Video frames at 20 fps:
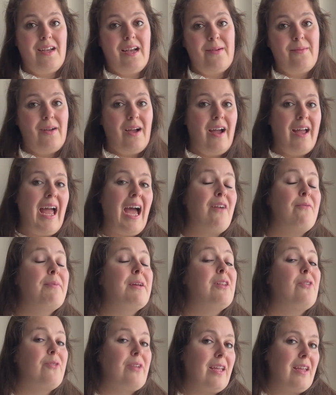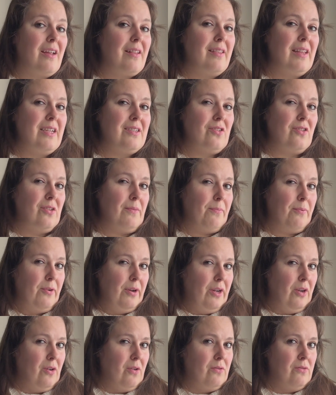I have been looking at these on the
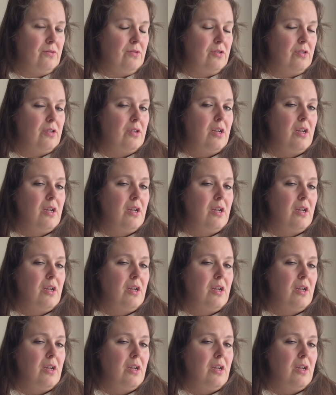pre-owned.